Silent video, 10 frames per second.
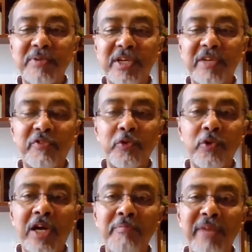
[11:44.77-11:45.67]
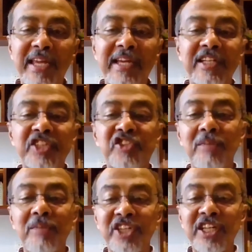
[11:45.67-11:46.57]
But if you are making industrial
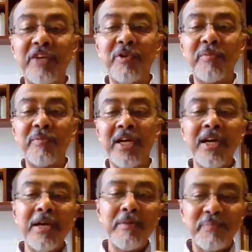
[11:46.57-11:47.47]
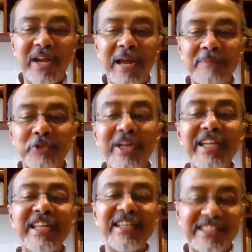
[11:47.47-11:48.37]
machine, it will be perhaps a
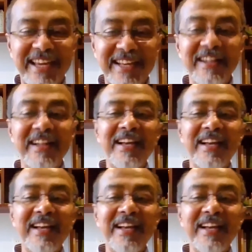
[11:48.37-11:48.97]
20-year cycle.